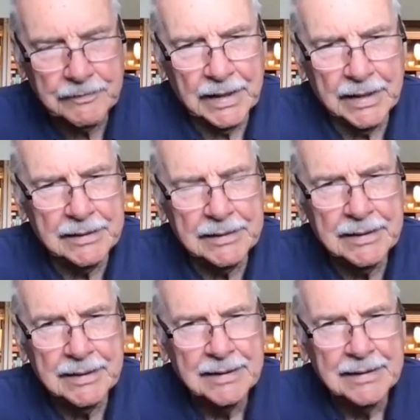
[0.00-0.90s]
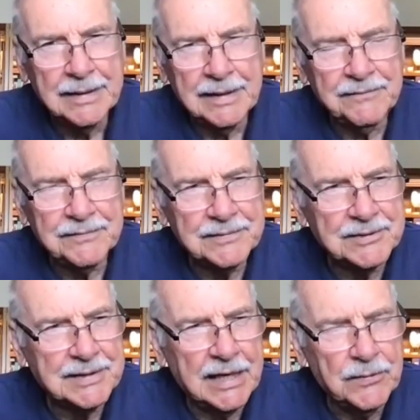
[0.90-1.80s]
and I've
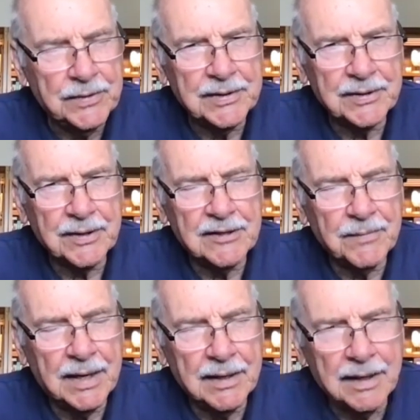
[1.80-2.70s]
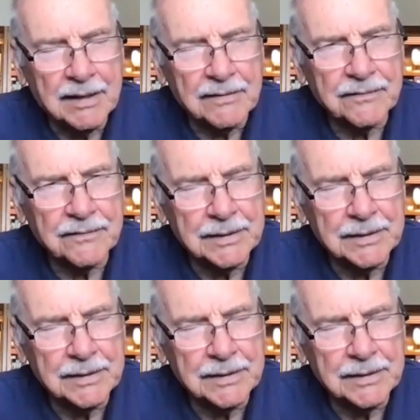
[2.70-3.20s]
stayed with it all of my life.